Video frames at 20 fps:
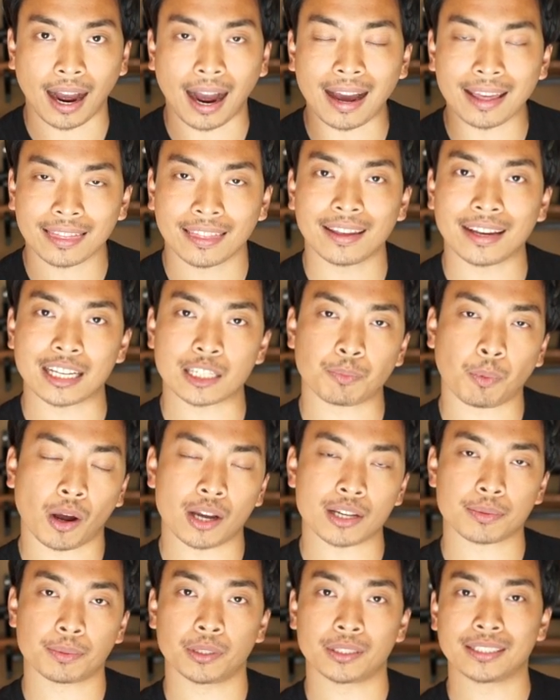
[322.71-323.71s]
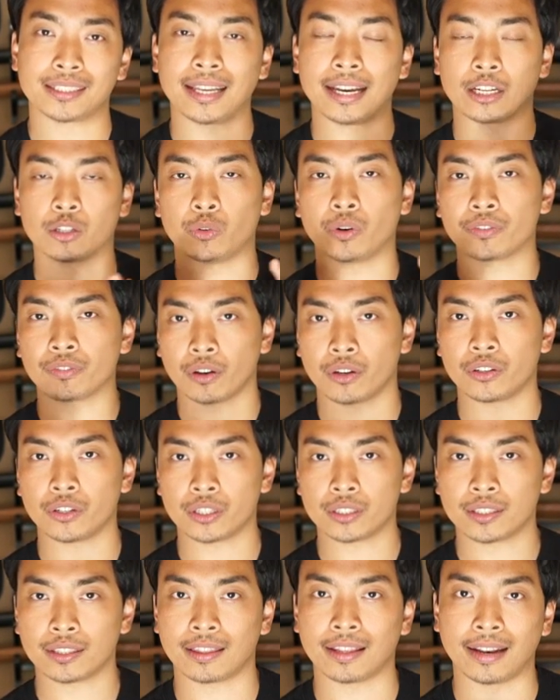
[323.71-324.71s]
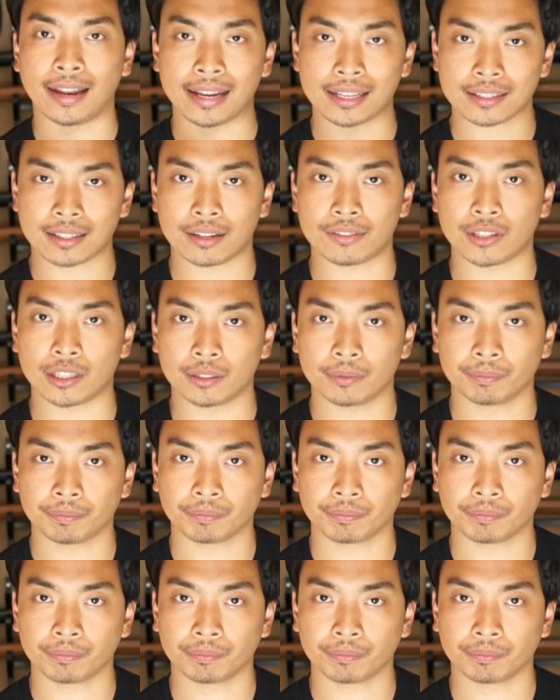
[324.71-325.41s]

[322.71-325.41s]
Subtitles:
I think it's possible to take Drifthunter to the next level.